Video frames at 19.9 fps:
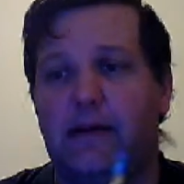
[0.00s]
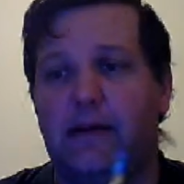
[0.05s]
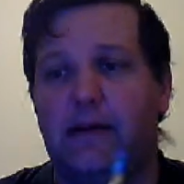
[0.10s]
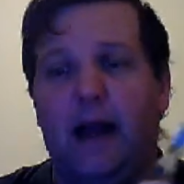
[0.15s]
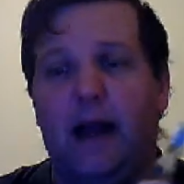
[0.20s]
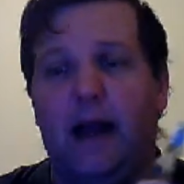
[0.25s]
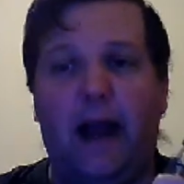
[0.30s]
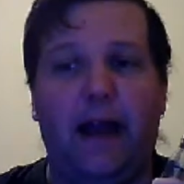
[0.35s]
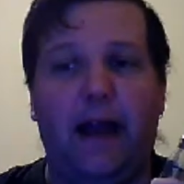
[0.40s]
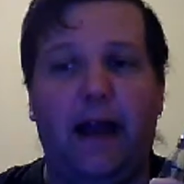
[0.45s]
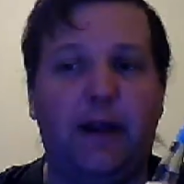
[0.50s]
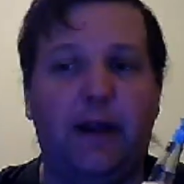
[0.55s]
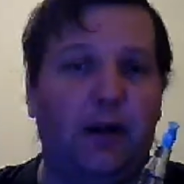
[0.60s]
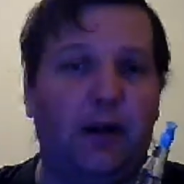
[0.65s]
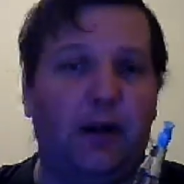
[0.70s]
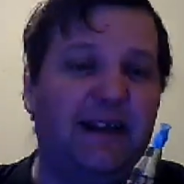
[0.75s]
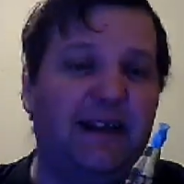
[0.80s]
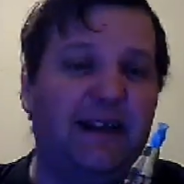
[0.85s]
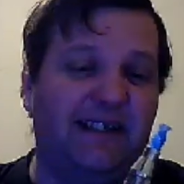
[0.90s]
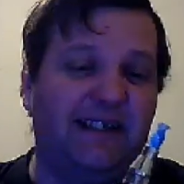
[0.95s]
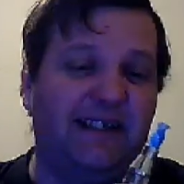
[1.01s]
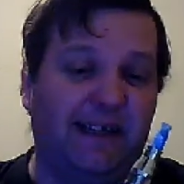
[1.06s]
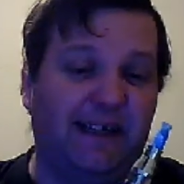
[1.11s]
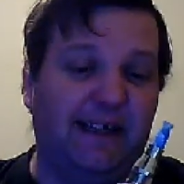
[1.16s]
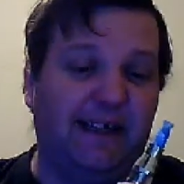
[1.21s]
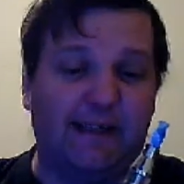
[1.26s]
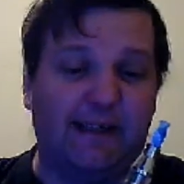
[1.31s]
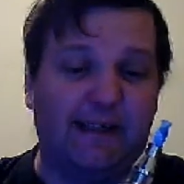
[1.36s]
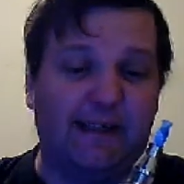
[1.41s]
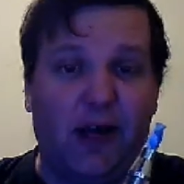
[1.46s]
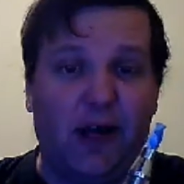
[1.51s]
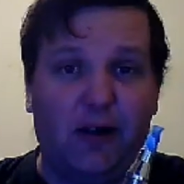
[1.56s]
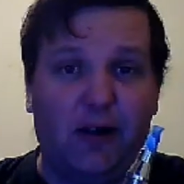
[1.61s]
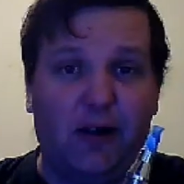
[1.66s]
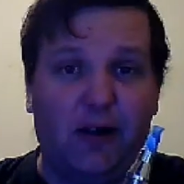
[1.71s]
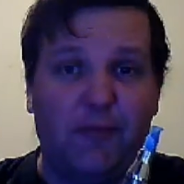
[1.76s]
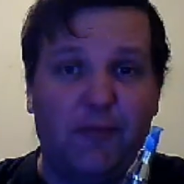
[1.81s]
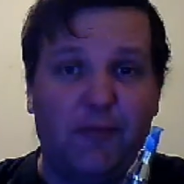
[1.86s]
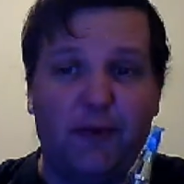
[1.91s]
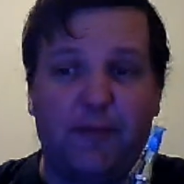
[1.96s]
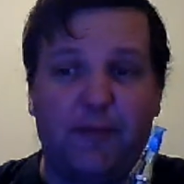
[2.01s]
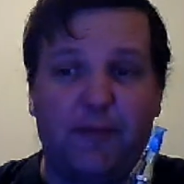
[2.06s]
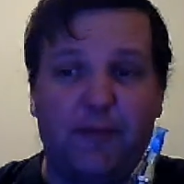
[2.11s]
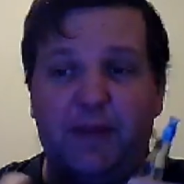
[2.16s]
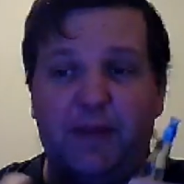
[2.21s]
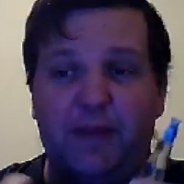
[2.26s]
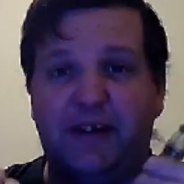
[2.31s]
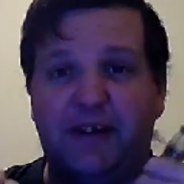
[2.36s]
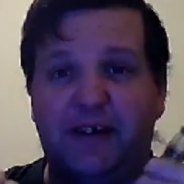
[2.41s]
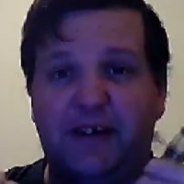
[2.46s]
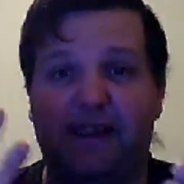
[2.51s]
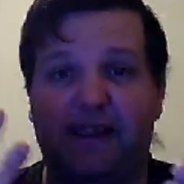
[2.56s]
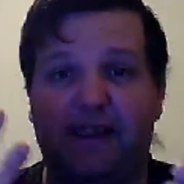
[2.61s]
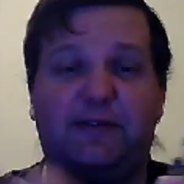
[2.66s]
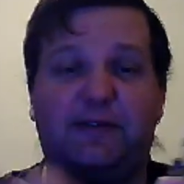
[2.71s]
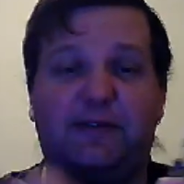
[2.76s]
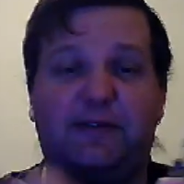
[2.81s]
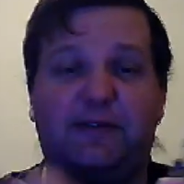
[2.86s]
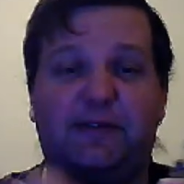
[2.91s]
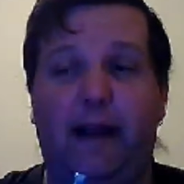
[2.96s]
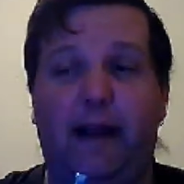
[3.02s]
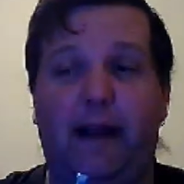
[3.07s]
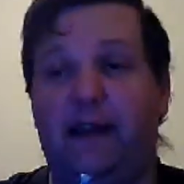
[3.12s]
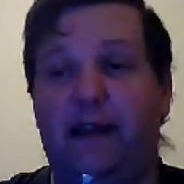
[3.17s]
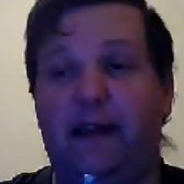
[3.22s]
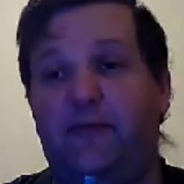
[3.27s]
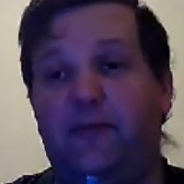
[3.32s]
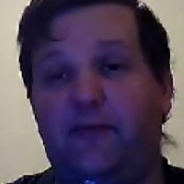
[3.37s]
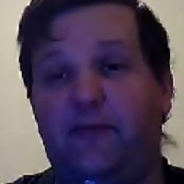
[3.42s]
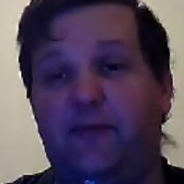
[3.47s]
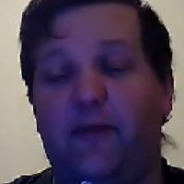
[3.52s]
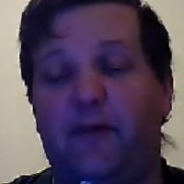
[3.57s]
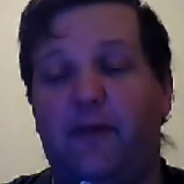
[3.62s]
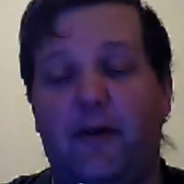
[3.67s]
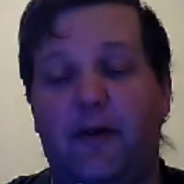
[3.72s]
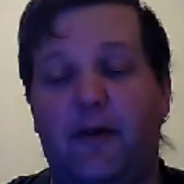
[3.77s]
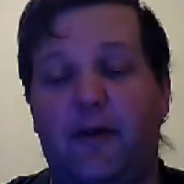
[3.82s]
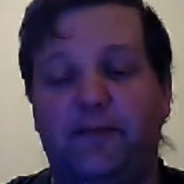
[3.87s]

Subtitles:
I know it as the Excalibur because that's where I get it from.